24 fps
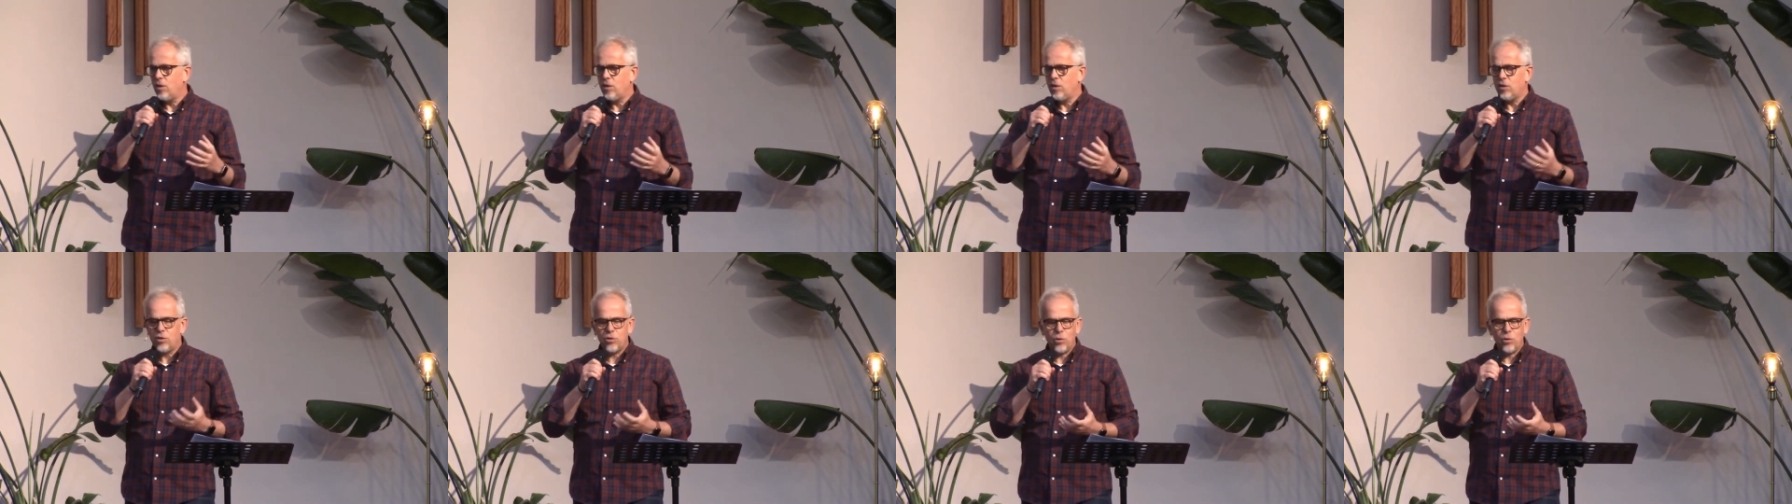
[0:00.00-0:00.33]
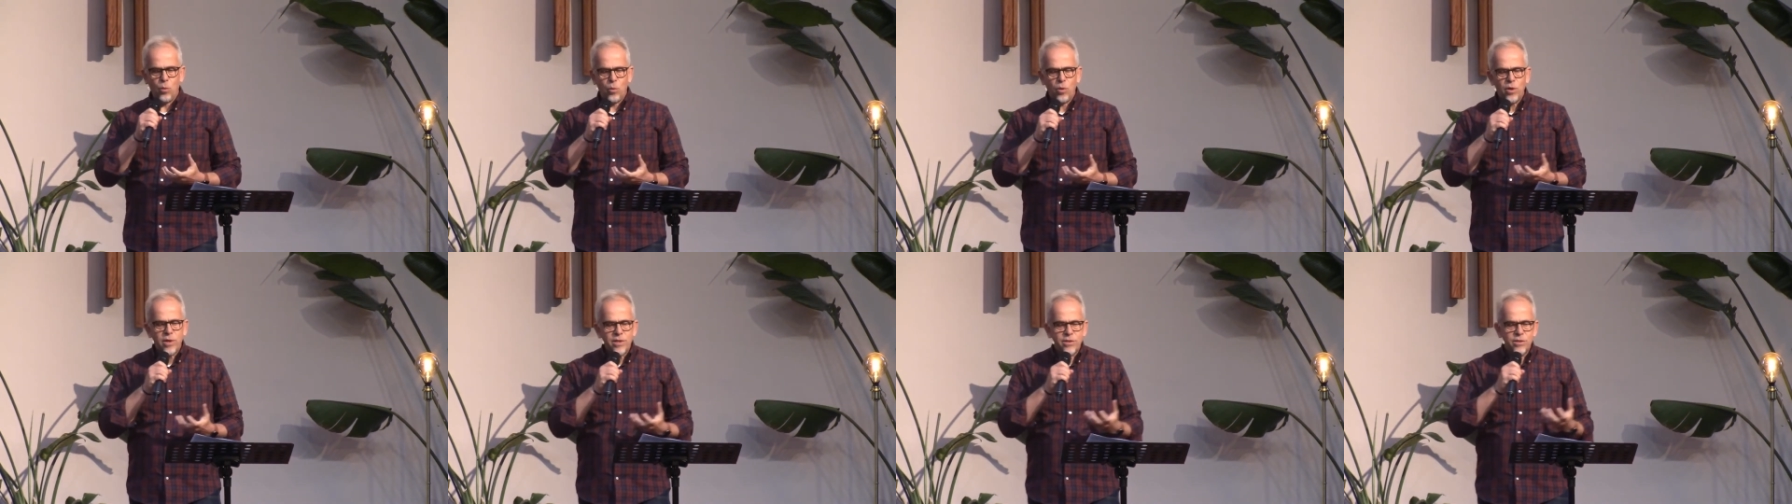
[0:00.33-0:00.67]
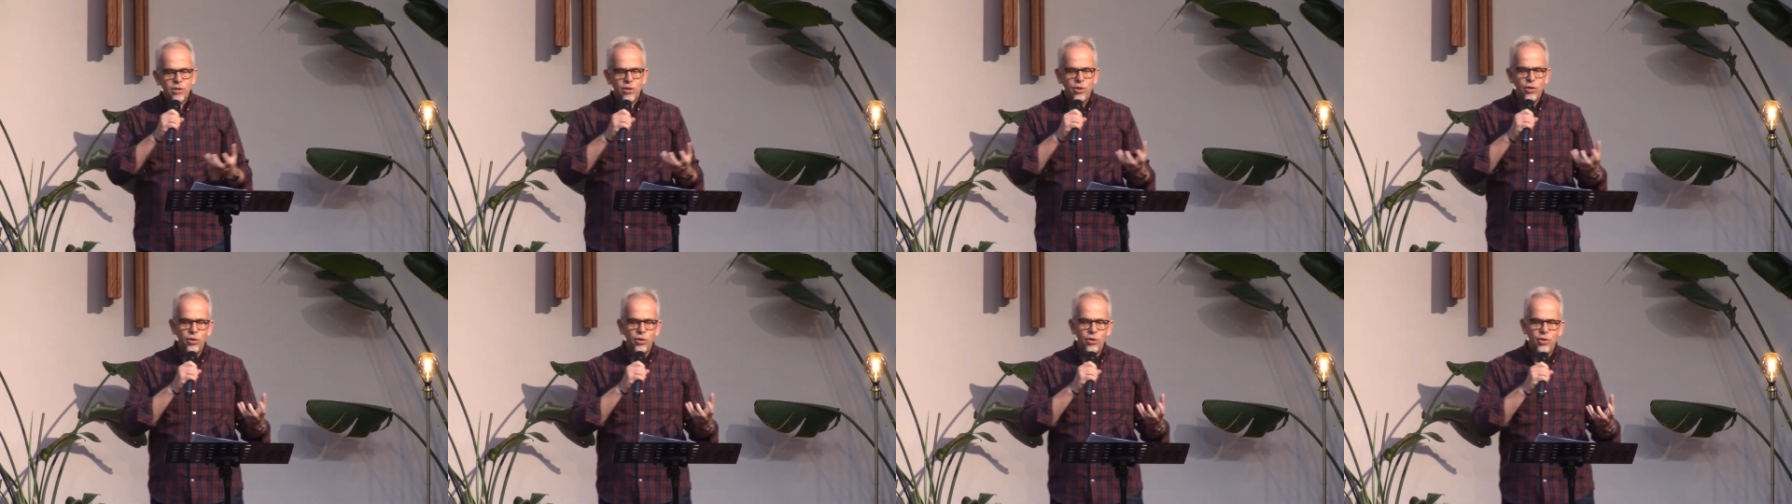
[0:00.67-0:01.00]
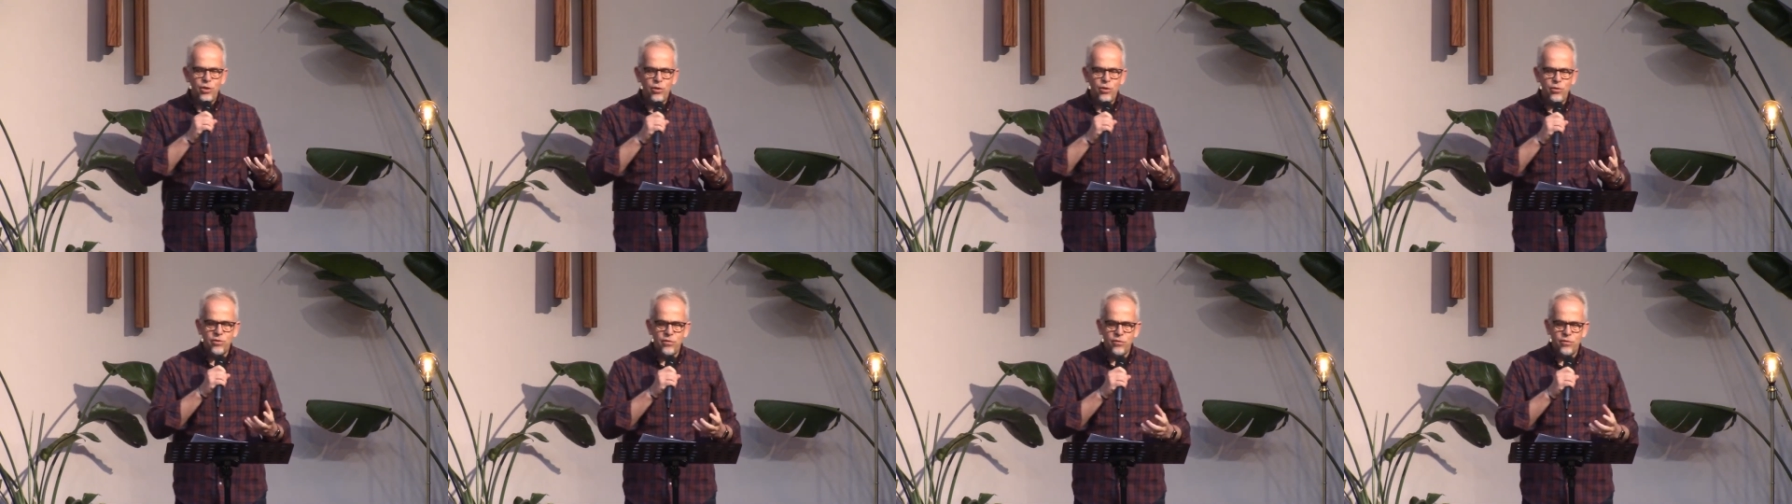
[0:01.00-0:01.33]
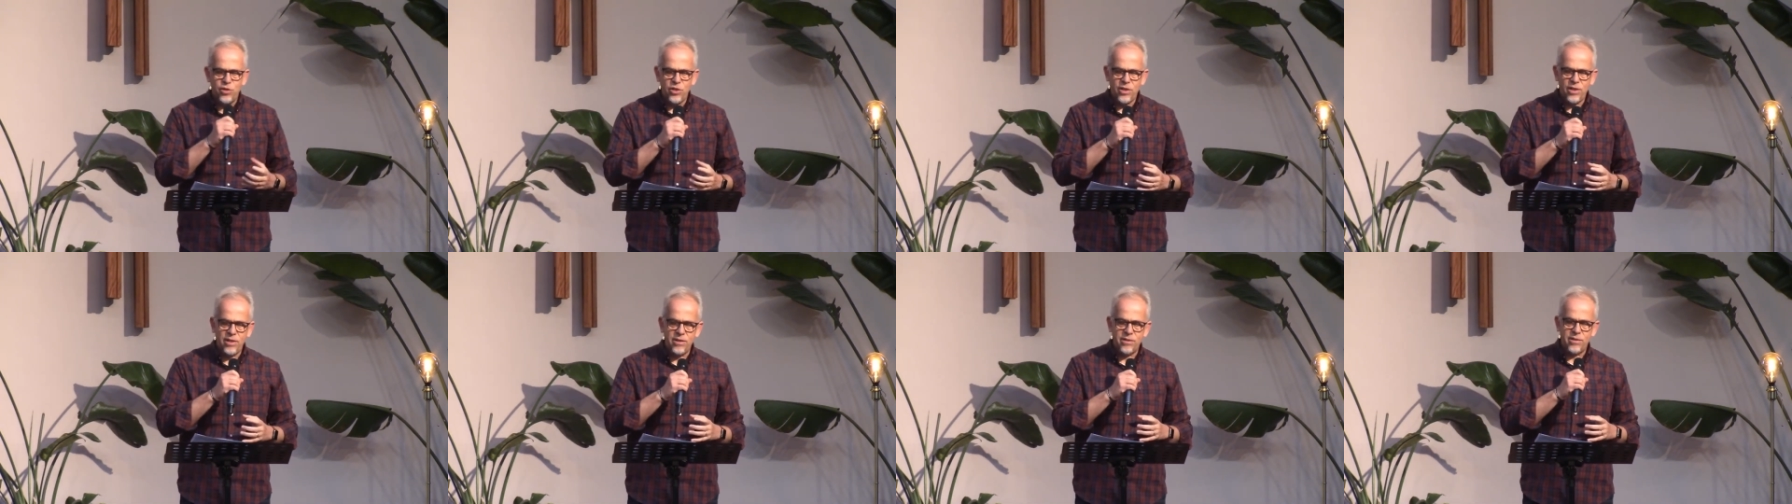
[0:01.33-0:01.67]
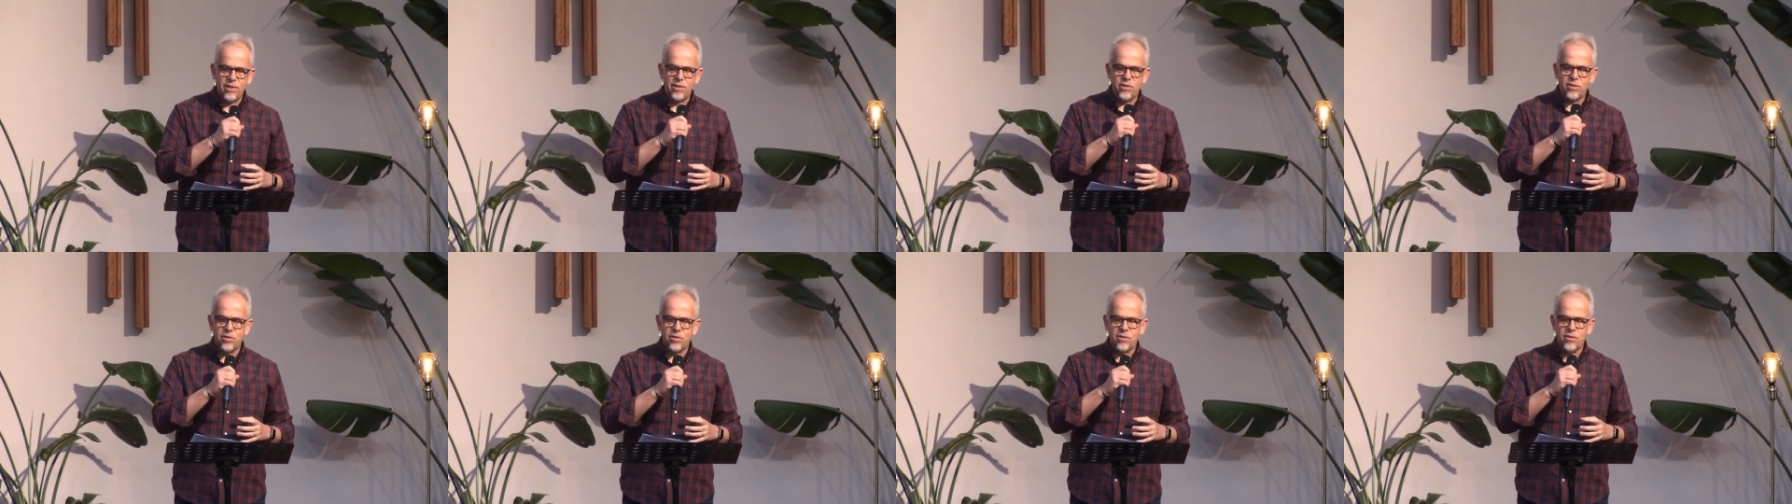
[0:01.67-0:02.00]
So, what is the good news of
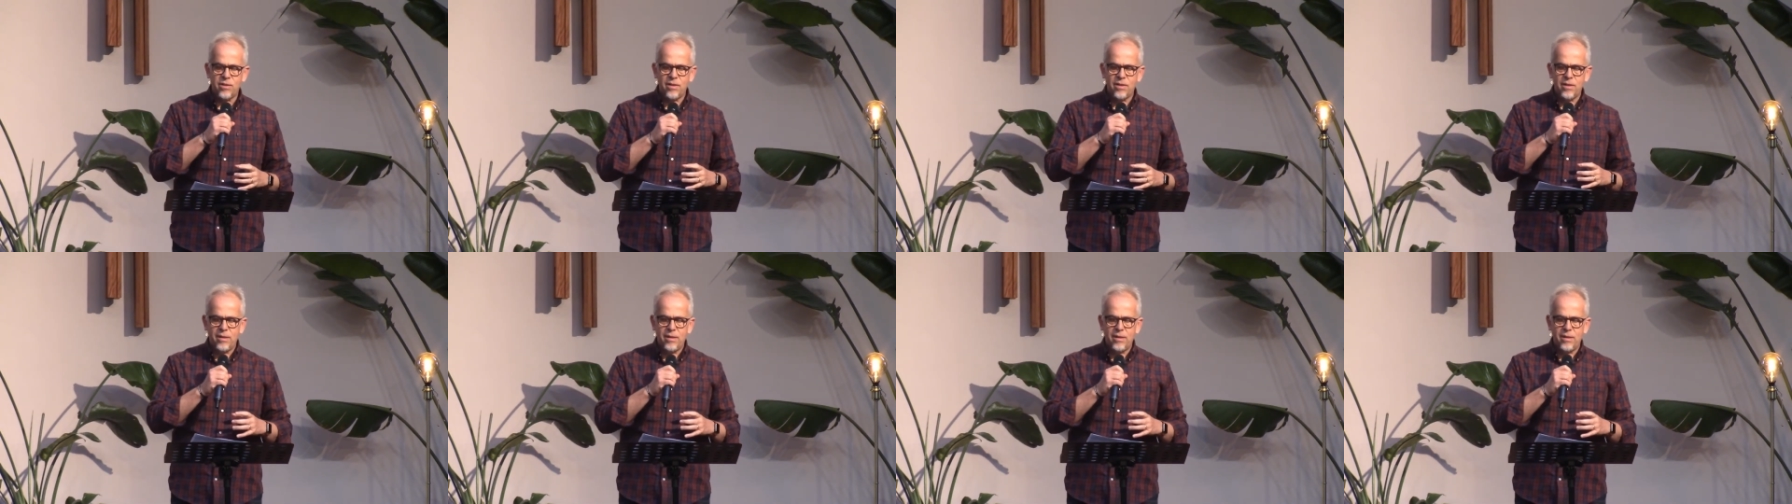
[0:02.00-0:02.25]
Jesus?